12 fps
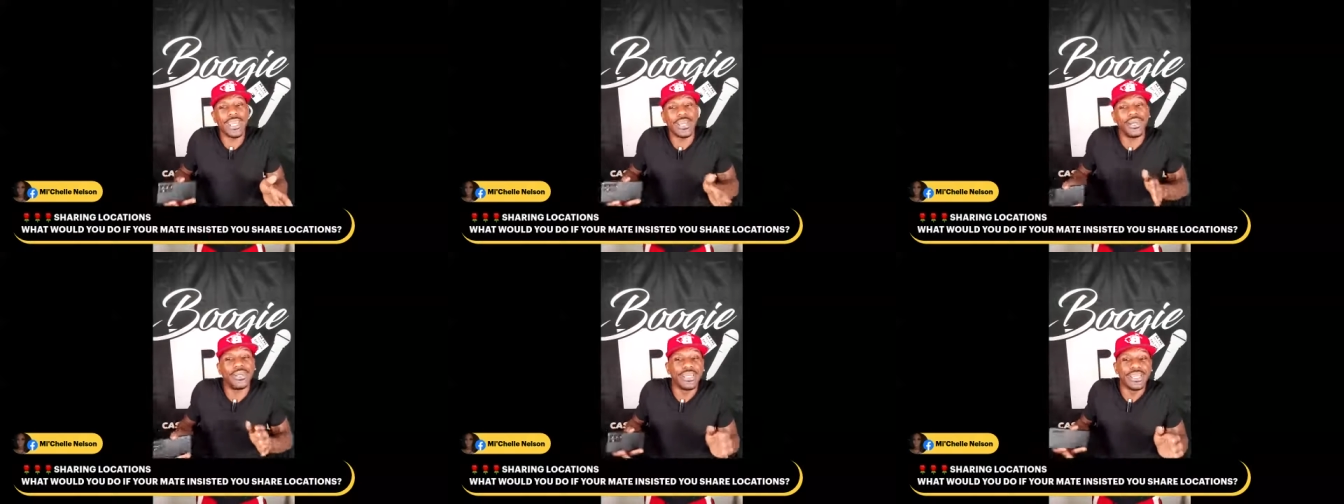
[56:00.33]

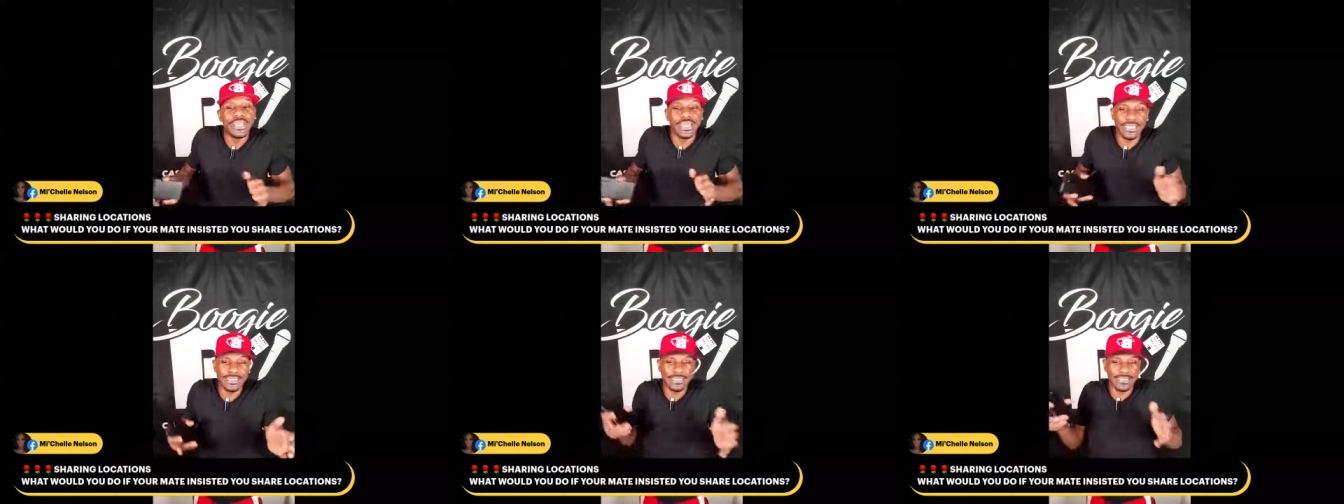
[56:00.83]
weird.
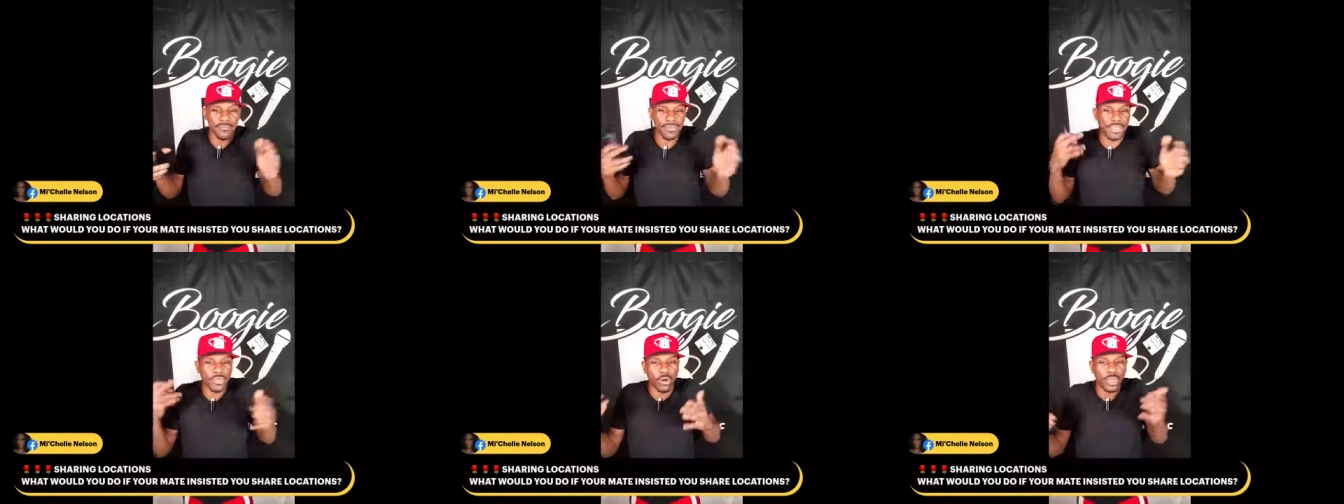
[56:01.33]
It's
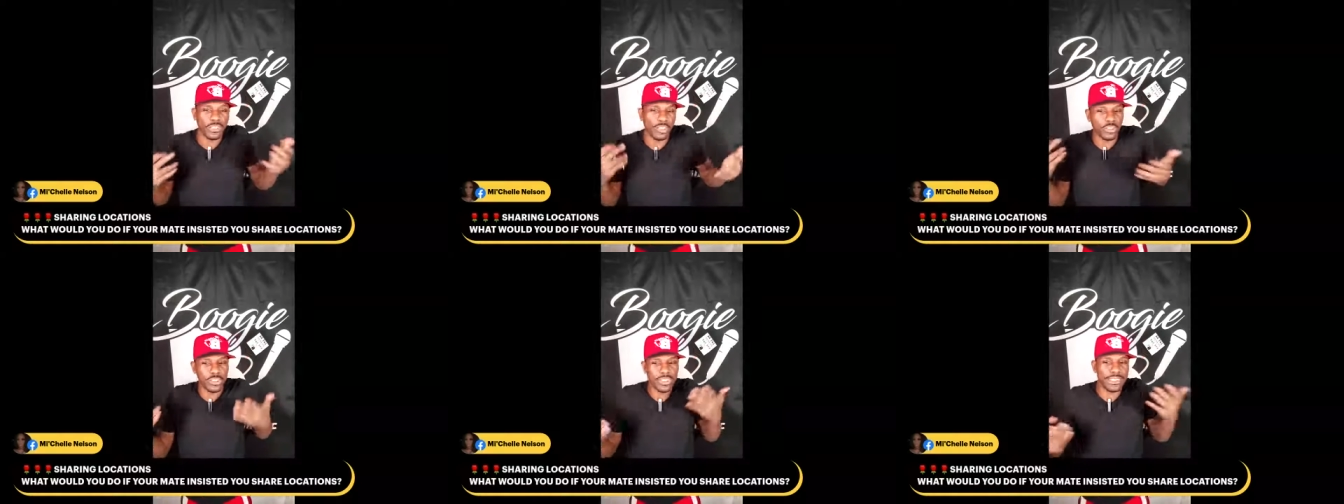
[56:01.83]
something going
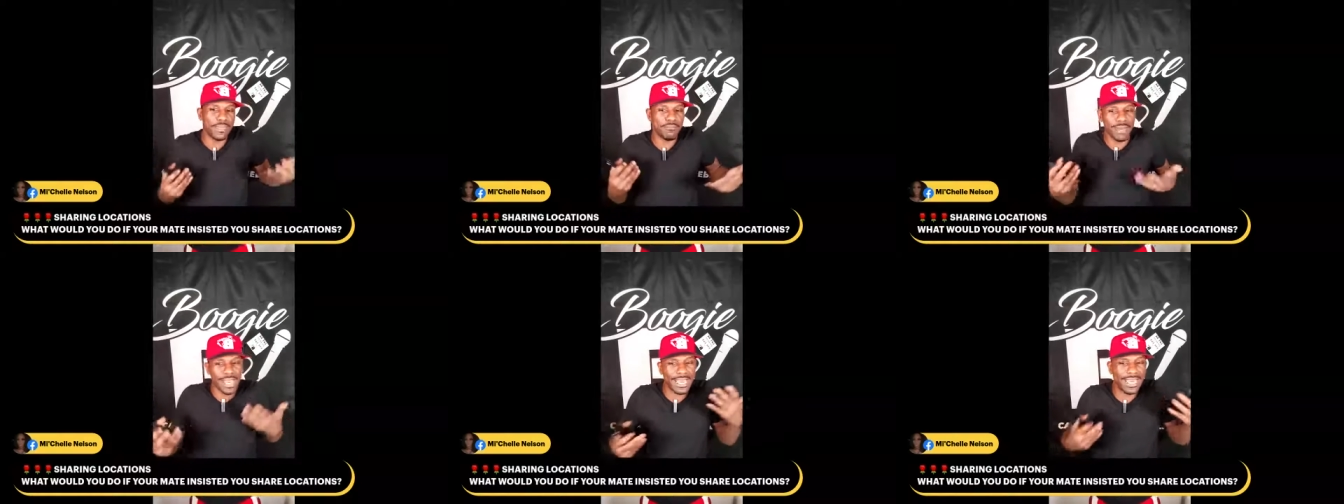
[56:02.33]
on in their
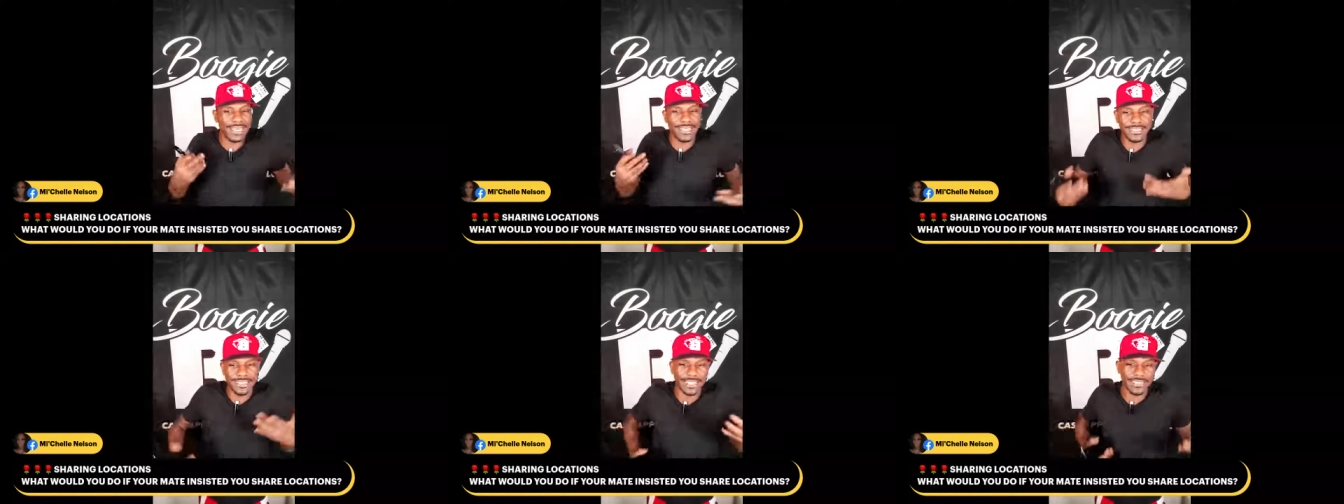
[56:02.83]

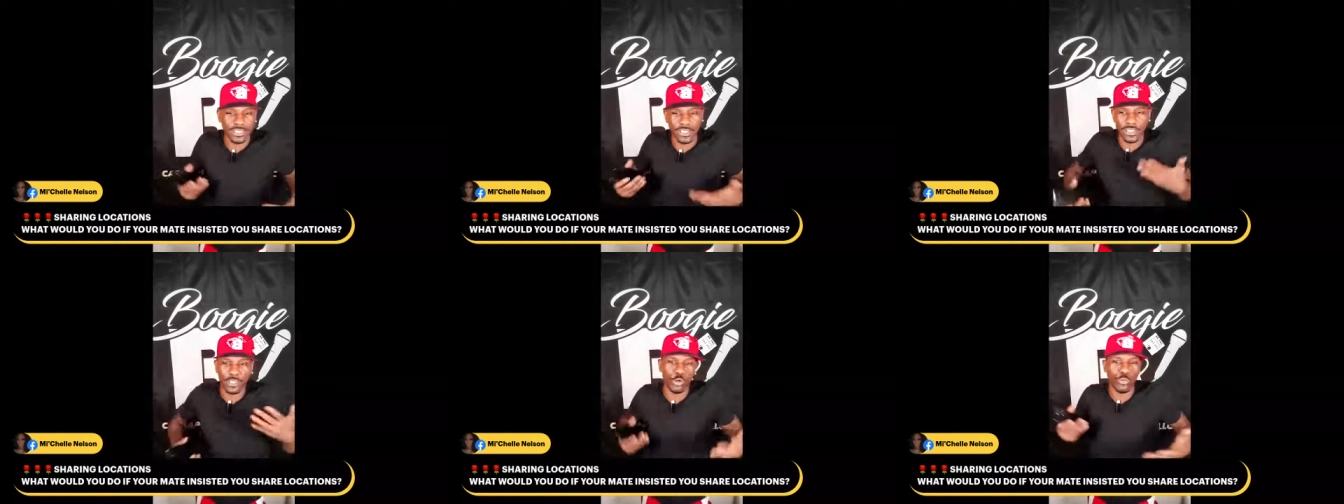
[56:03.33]
mind that's a
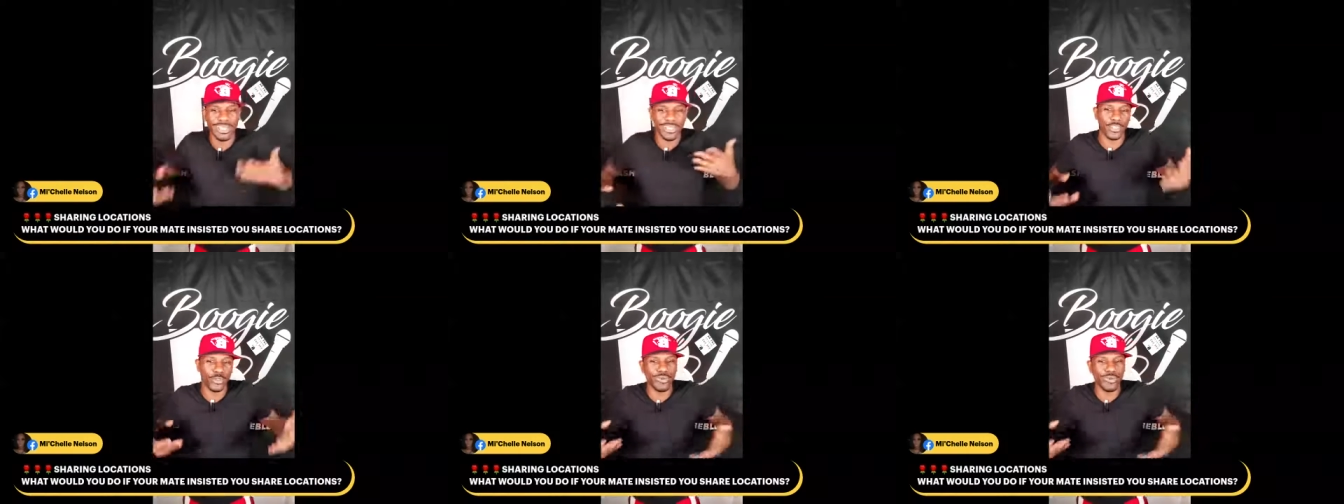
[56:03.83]
little weird.